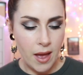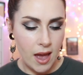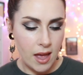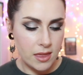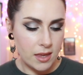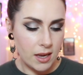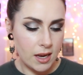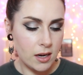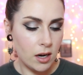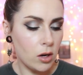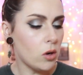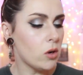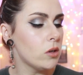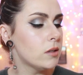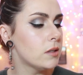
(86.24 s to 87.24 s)
and then
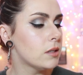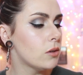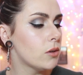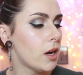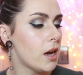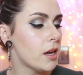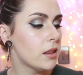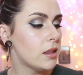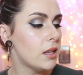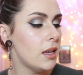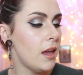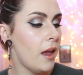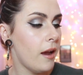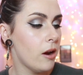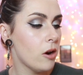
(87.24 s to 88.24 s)
I also got
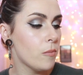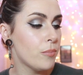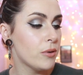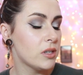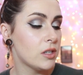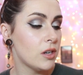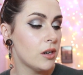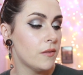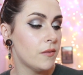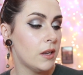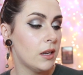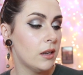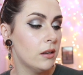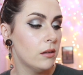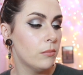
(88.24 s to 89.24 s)
the hair
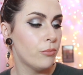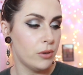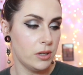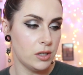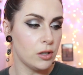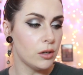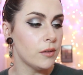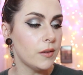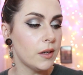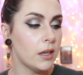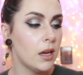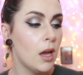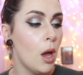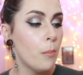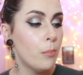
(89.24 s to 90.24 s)
preserving
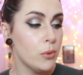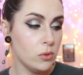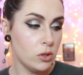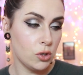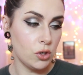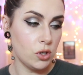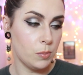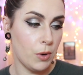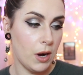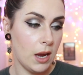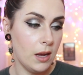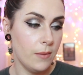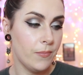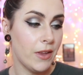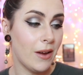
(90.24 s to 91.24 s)
preserving booster
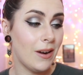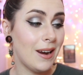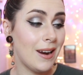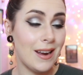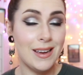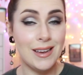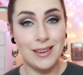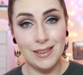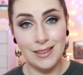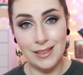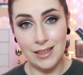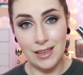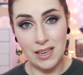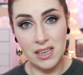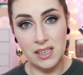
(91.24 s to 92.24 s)
spray. Now I like
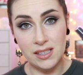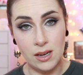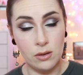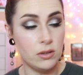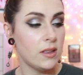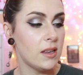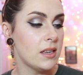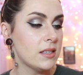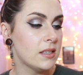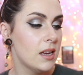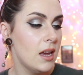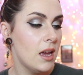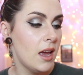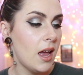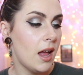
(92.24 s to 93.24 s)
the sound of this.
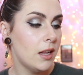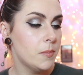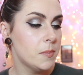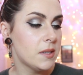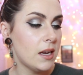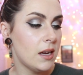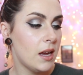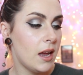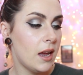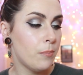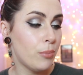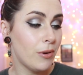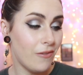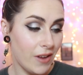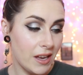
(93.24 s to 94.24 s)
Helps
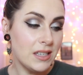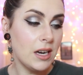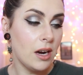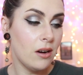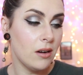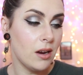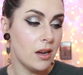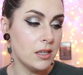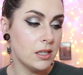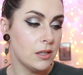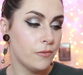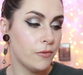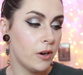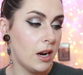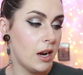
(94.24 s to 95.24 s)
prevent hair loss
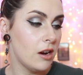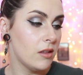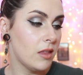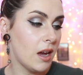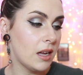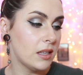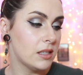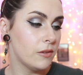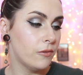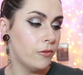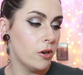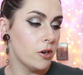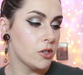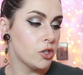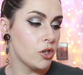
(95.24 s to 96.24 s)
for hair that's
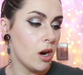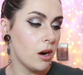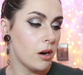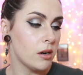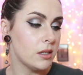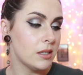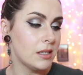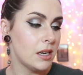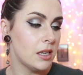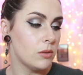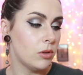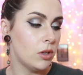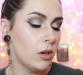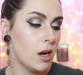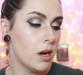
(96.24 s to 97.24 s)
fuller, stronger, and stays
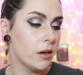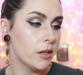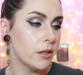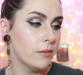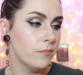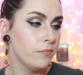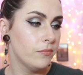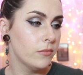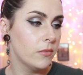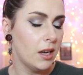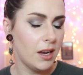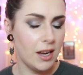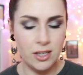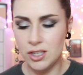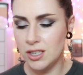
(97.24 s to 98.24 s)
with you longer.
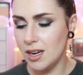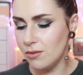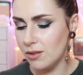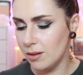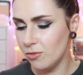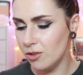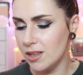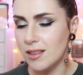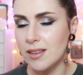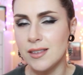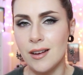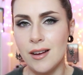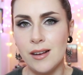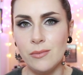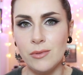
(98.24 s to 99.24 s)
Actually, now that I'm reading
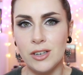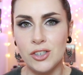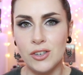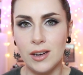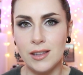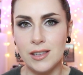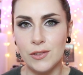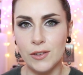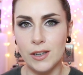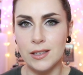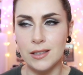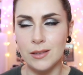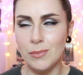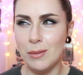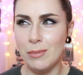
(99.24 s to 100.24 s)
this, I kind of want to try these
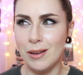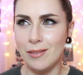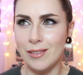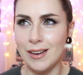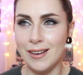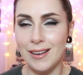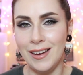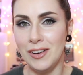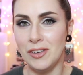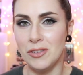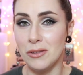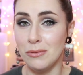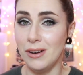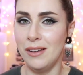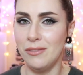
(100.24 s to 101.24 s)
first. Maybe I will. I don't
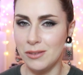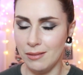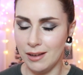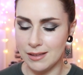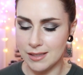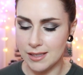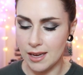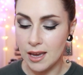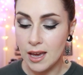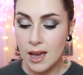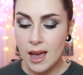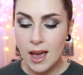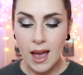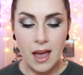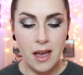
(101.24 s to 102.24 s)
know. We'll have to wait and see.
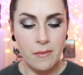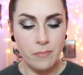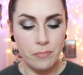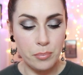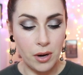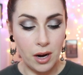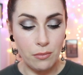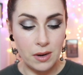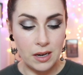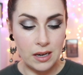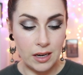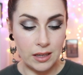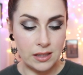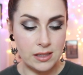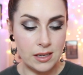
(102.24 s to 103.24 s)
Um, but I
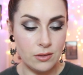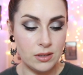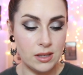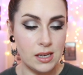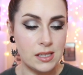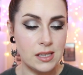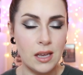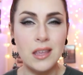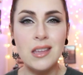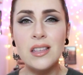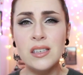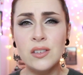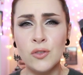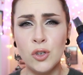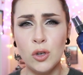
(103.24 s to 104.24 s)
really like the sound of this. I think
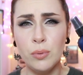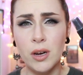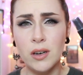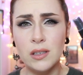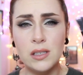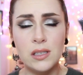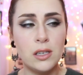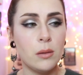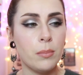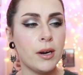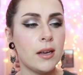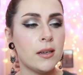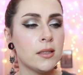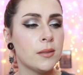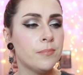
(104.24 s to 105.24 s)
these are new products to the
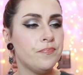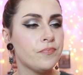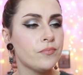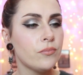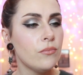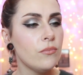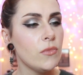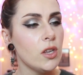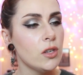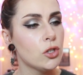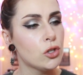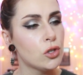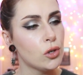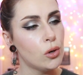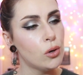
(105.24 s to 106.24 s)
brand.
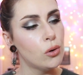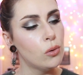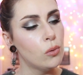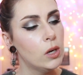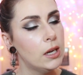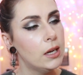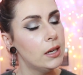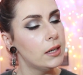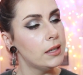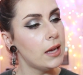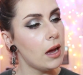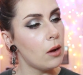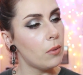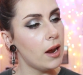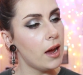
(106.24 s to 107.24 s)
So,
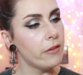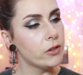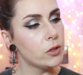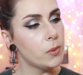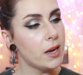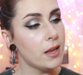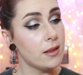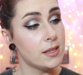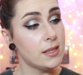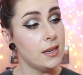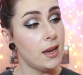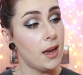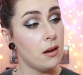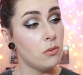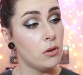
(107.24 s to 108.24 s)
yeah, we'll have to wait and
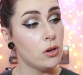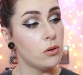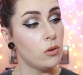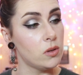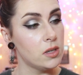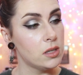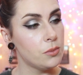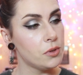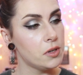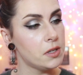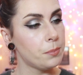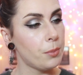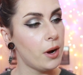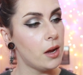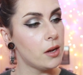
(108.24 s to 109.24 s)
see how it goes. This one you
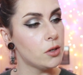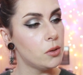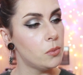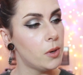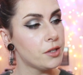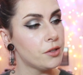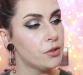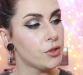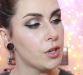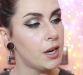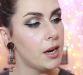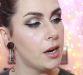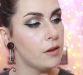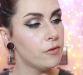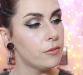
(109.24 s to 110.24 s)
spray onto wet or dry
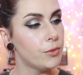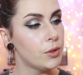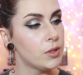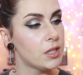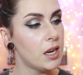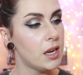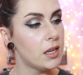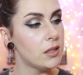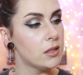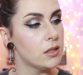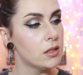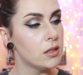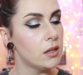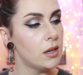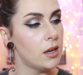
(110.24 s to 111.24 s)
hair from roots to
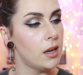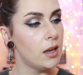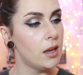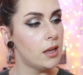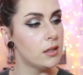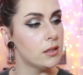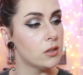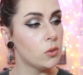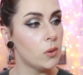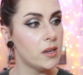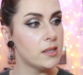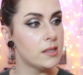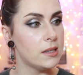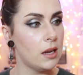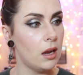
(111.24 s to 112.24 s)
end, ends
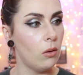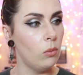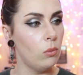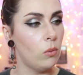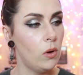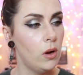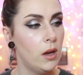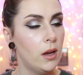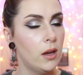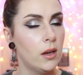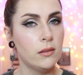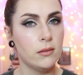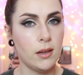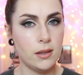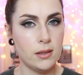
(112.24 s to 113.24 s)
twice a day. Ooh,
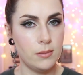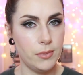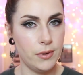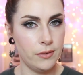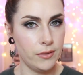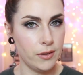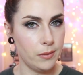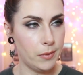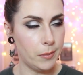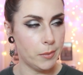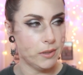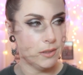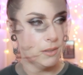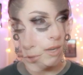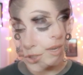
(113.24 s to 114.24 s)
that's a bit of a
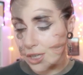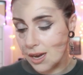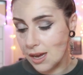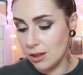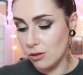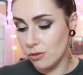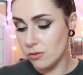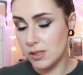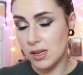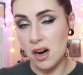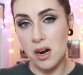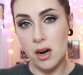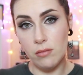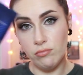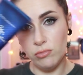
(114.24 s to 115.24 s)
commitment. But yeah, those
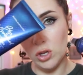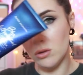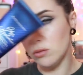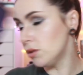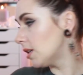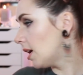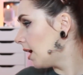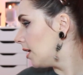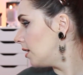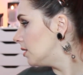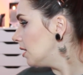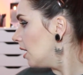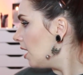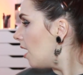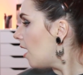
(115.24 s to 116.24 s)
are those.
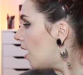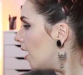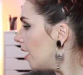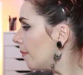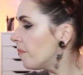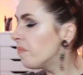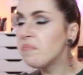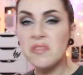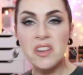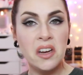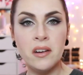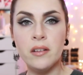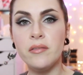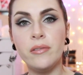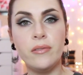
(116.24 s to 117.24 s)
And I'm
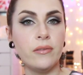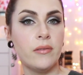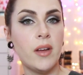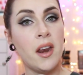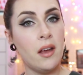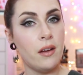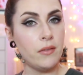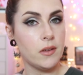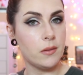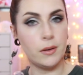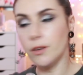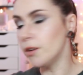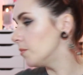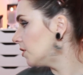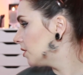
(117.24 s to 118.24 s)
kind of a novice
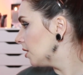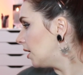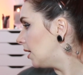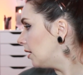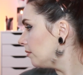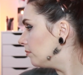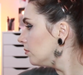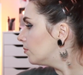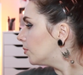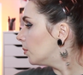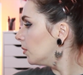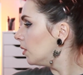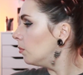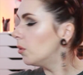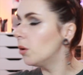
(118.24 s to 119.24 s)
when it comes to
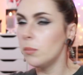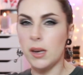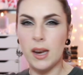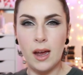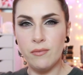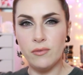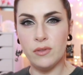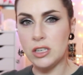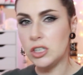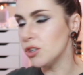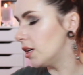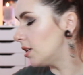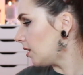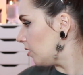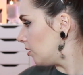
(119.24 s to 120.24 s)
Bumble and Bumble. I haven't really
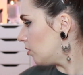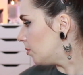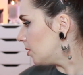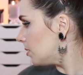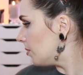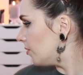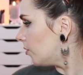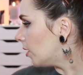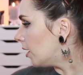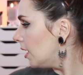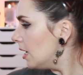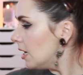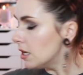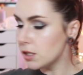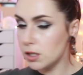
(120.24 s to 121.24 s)
tried any of their bits before.
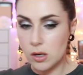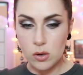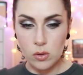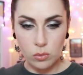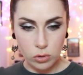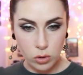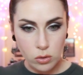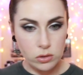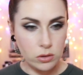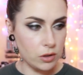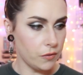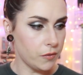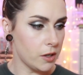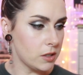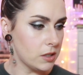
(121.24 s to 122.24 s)
So those are
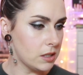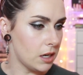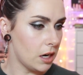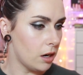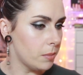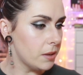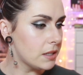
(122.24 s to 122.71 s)
the first hair